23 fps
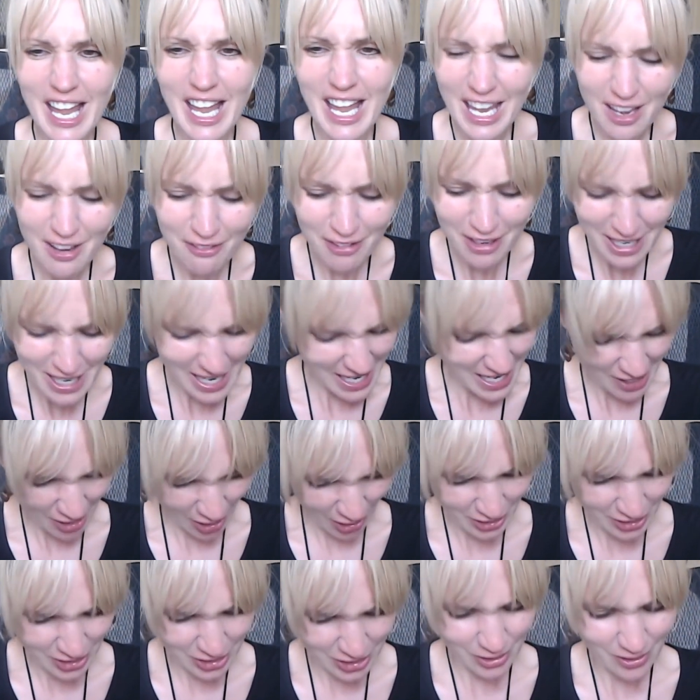even in
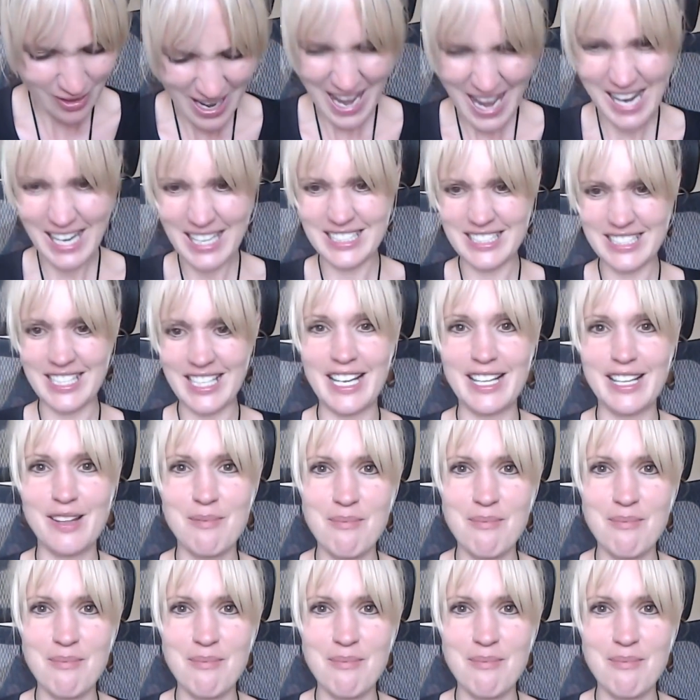non-duality,